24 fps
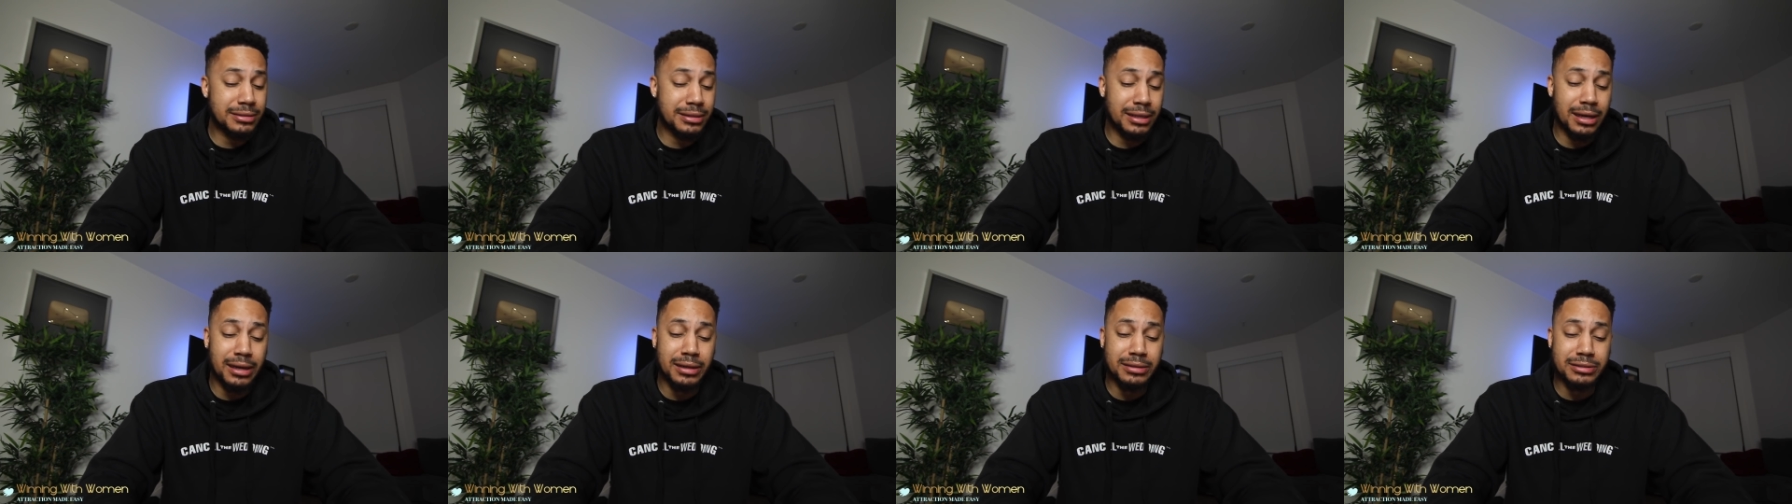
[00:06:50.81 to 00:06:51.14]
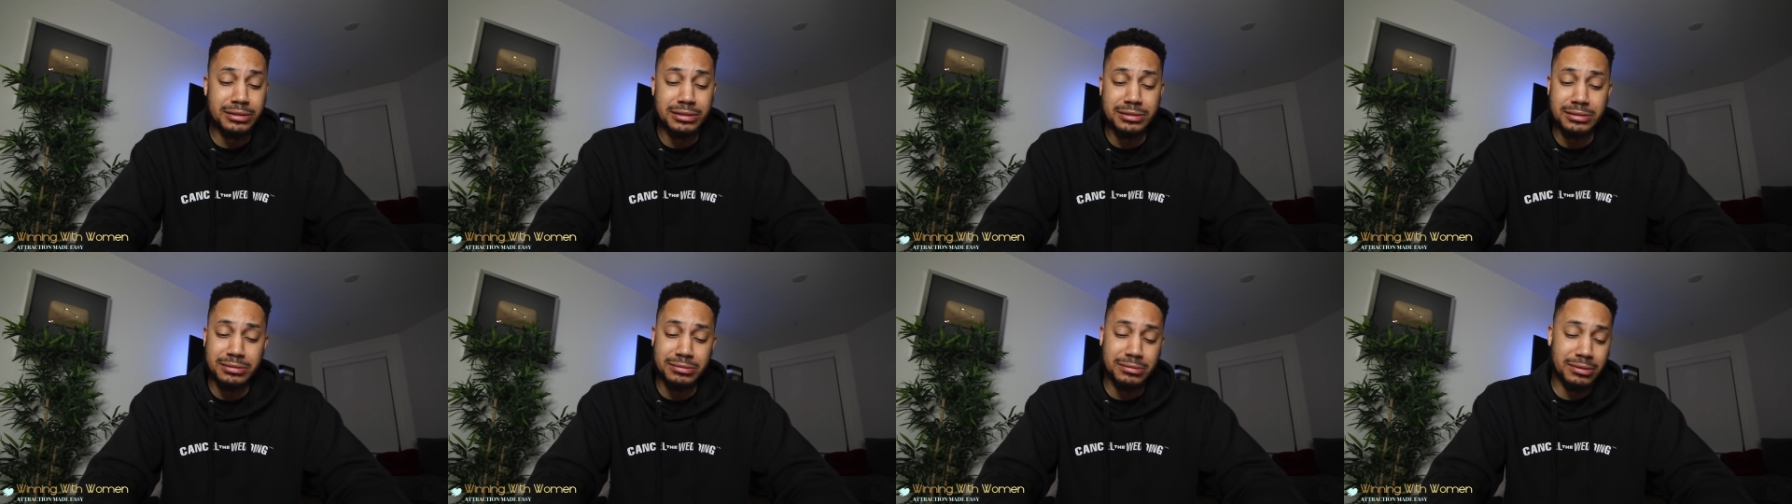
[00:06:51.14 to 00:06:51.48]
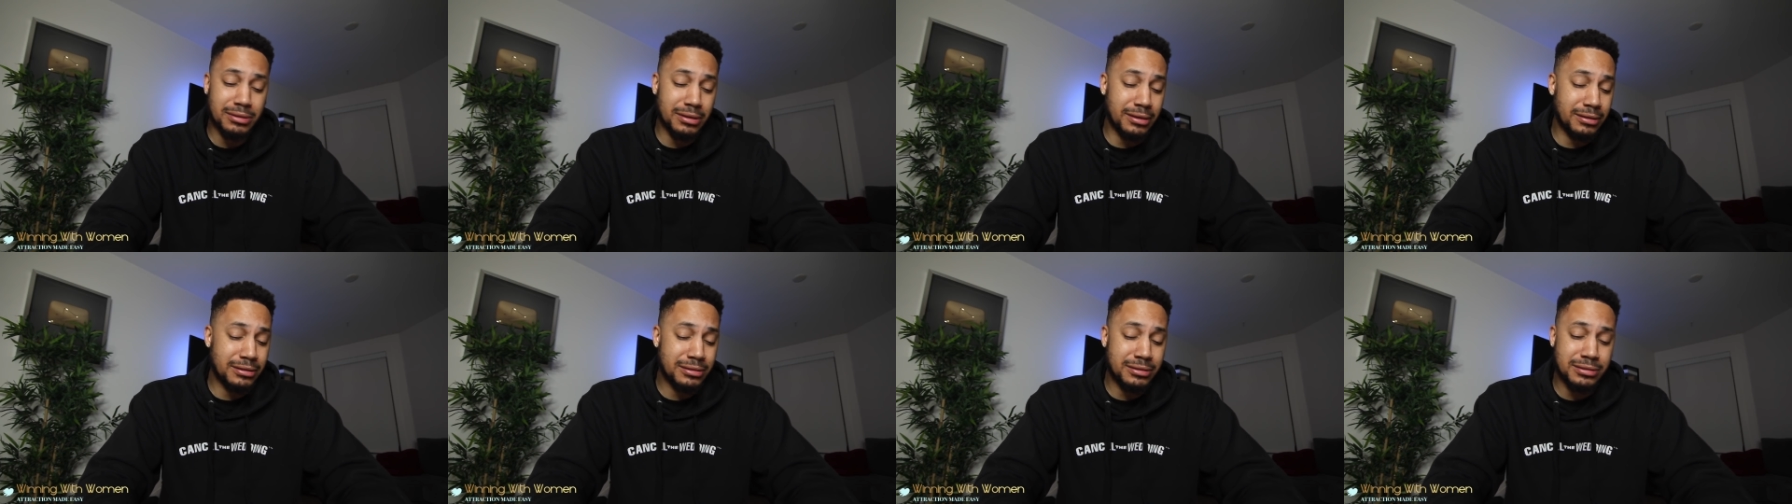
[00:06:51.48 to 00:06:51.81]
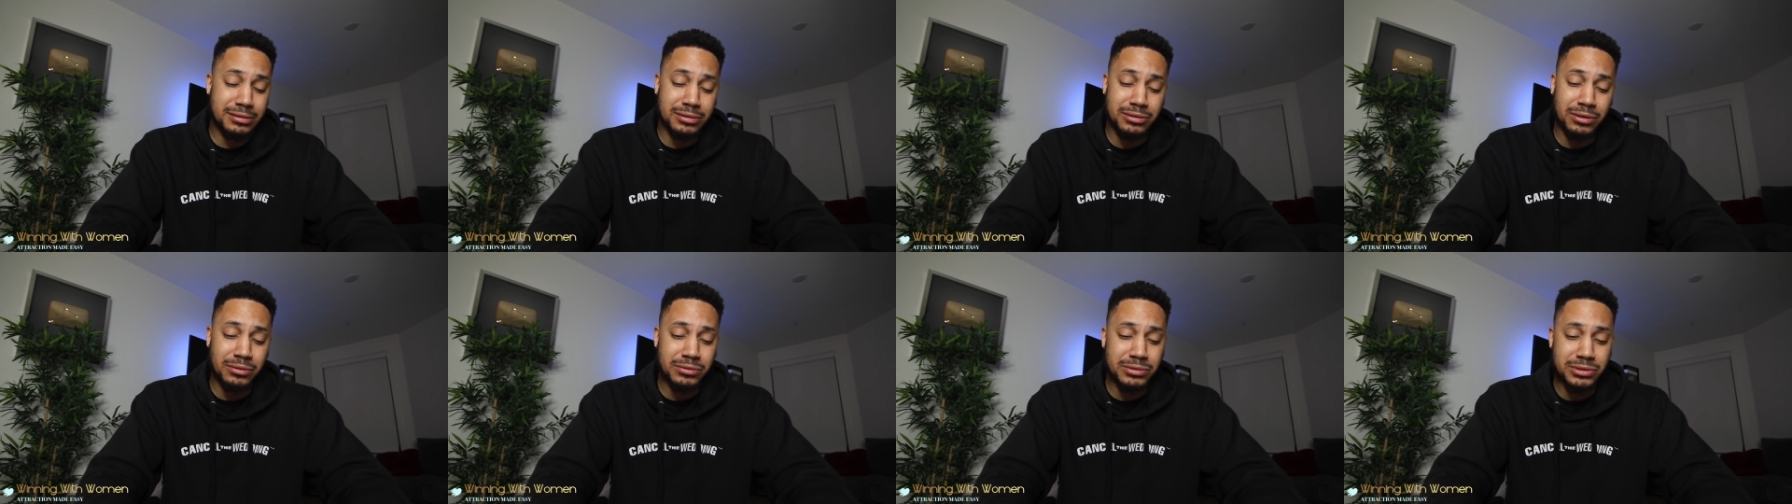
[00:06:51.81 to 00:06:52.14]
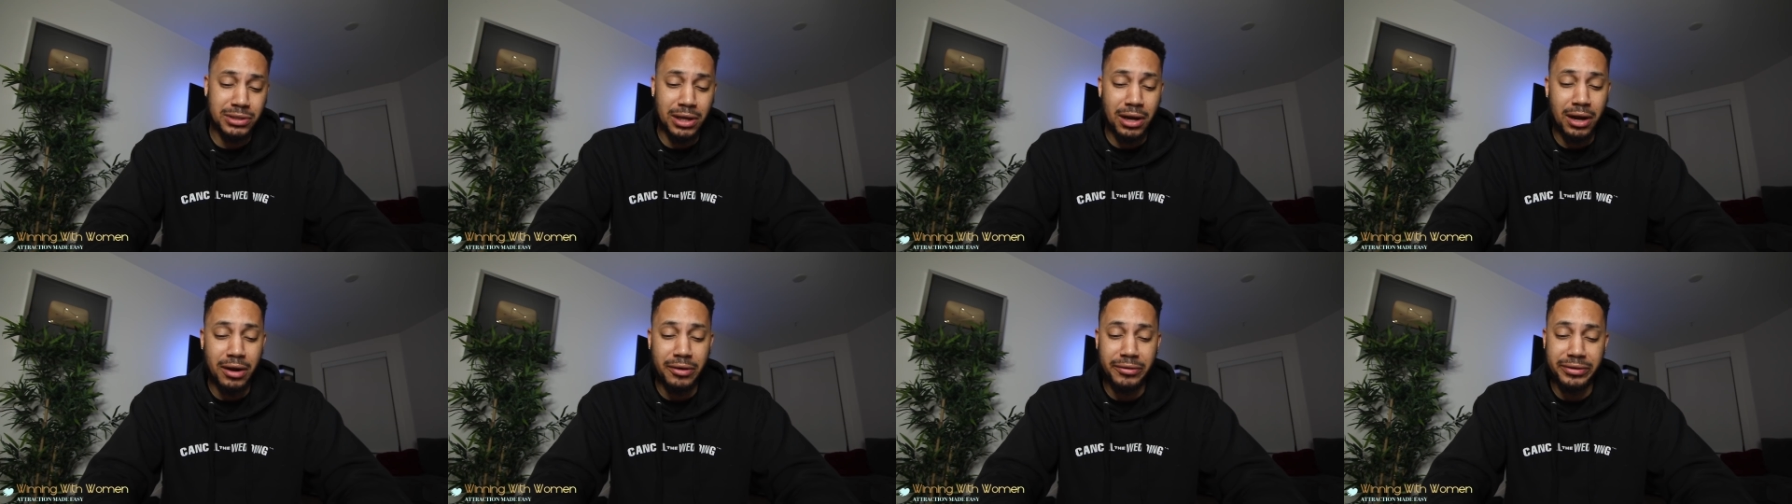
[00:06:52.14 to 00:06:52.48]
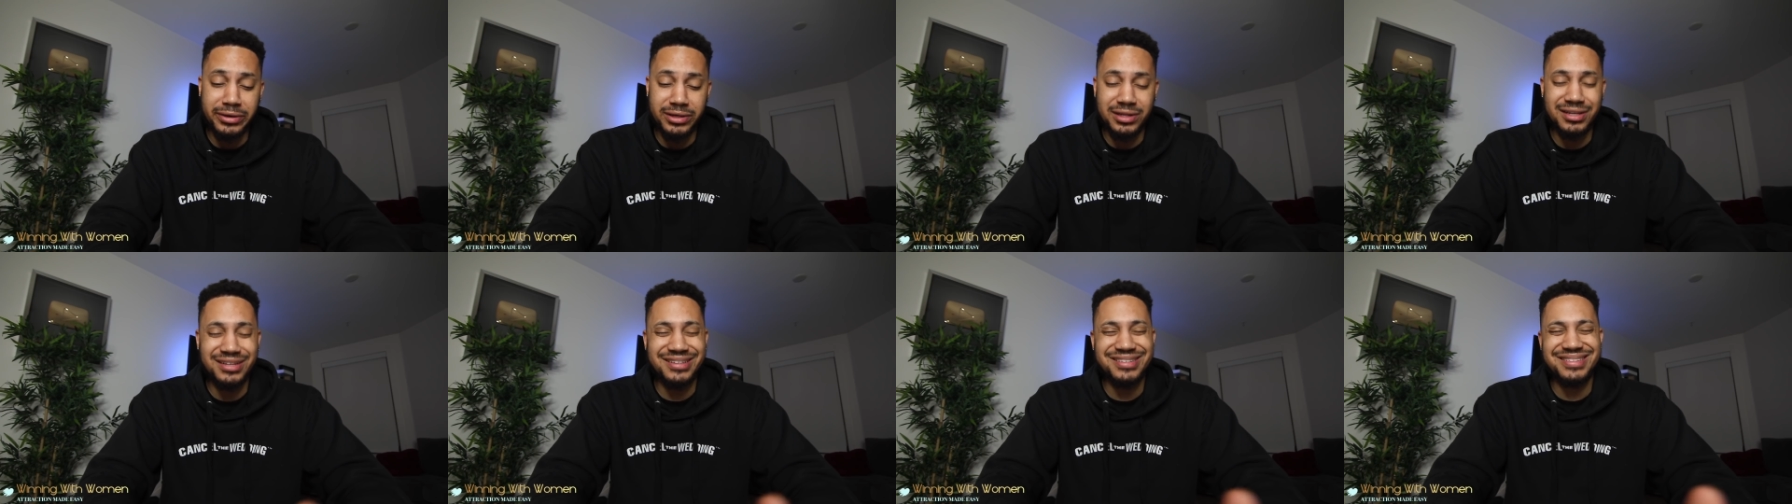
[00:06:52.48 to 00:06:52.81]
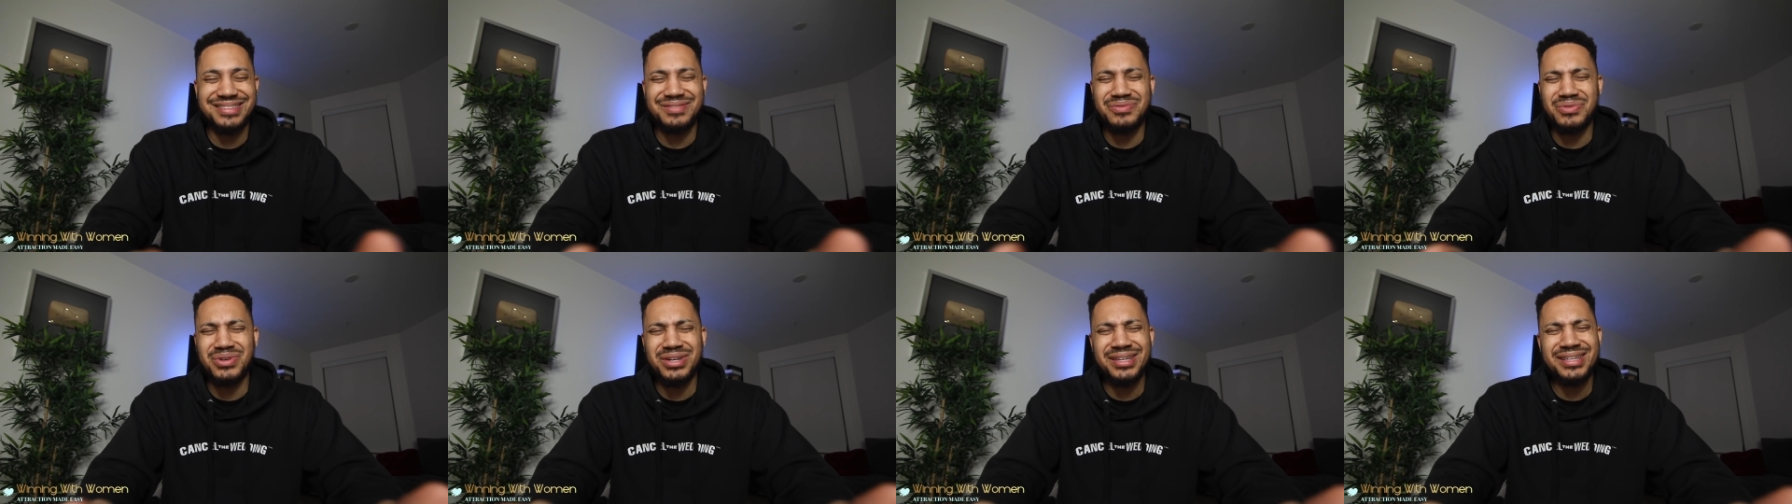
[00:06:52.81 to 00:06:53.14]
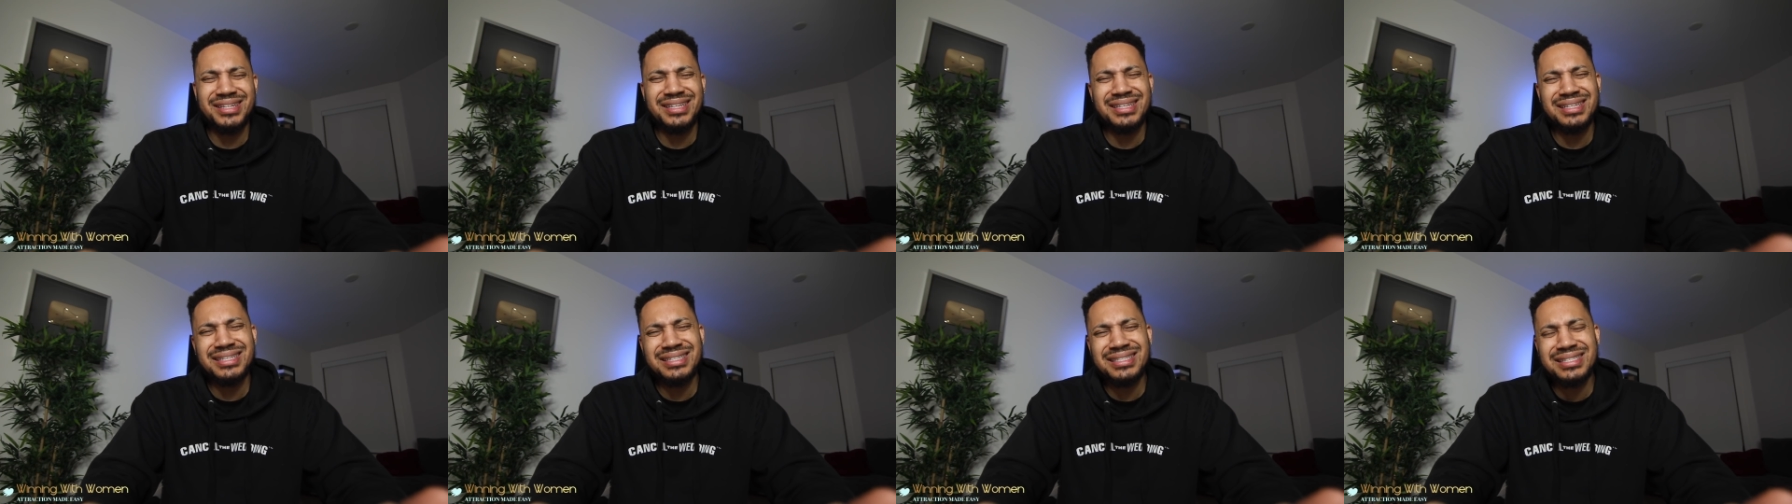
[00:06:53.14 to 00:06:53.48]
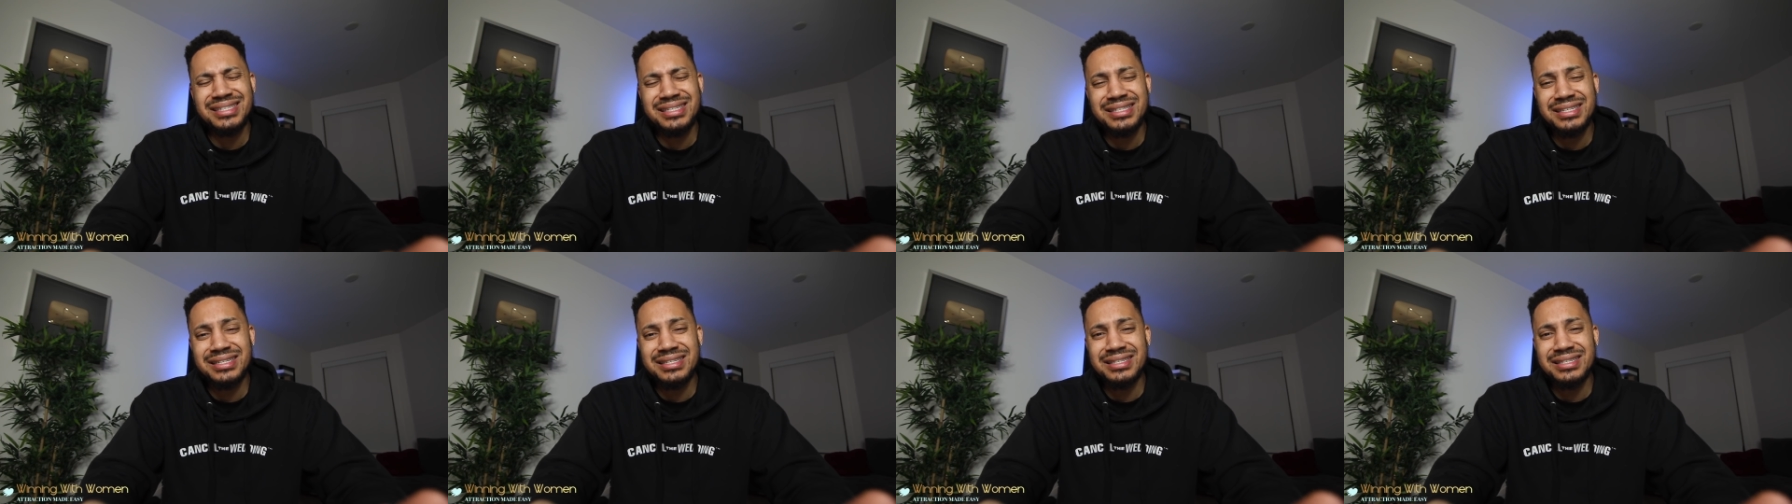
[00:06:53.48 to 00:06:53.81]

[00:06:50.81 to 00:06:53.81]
And I'm just I'm so sorry. And what?